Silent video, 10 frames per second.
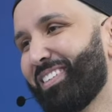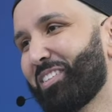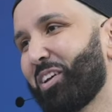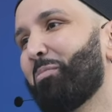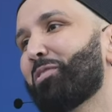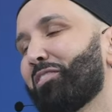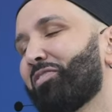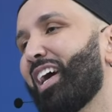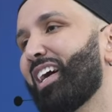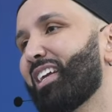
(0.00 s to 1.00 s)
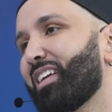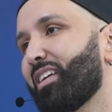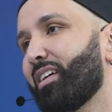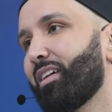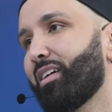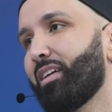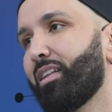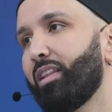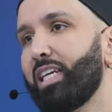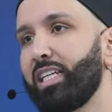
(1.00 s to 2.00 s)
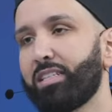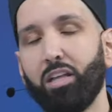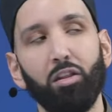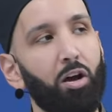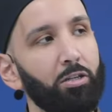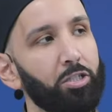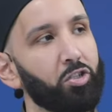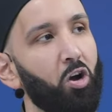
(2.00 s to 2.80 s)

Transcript: So Abu Sufyan leads the largest